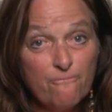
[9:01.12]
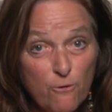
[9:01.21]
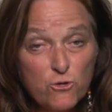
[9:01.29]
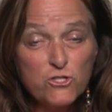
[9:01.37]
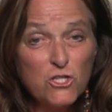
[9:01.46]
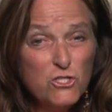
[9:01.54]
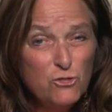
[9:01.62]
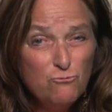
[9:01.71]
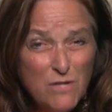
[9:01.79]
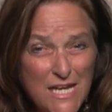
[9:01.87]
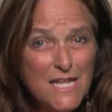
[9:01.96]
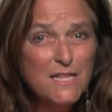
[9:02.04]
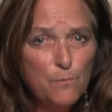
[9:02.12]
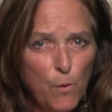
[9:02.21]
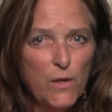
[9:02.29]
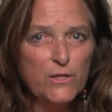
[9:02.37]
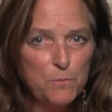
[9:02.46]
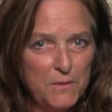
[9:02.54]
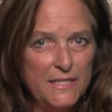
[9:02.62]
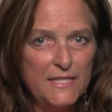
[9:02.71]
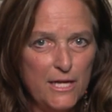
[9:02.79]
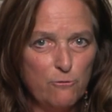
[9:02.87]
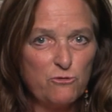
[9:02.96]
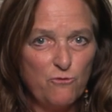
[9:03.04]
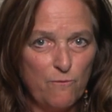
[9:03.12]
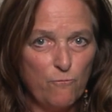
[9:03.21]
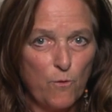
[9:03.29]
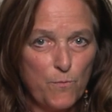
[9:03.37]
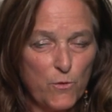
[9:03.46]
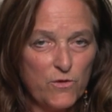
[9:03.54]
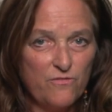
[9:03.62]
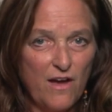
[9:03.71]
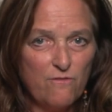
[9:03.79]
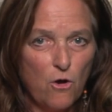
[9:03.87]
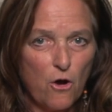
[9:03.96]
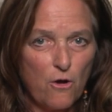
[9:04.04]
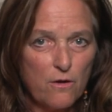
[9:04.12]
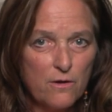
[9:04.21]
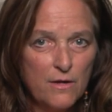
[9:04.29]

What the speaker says: first because you need the boilerplate language from Form 35R.